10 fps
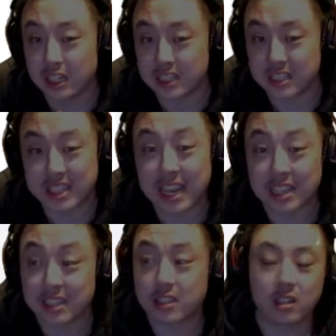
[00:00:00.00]

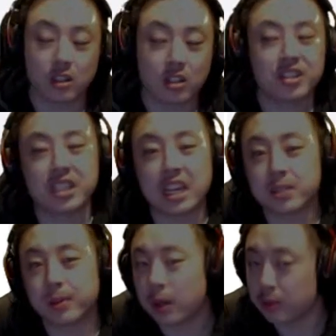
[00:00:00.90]
Sez, the
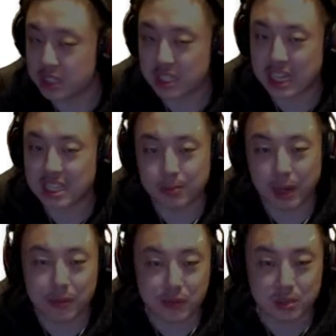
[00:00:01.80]

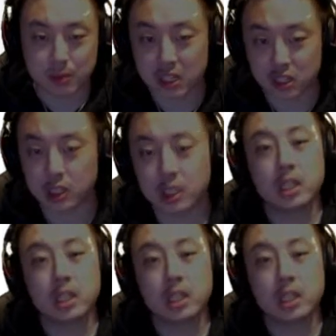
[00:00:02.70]
Sezbomb special.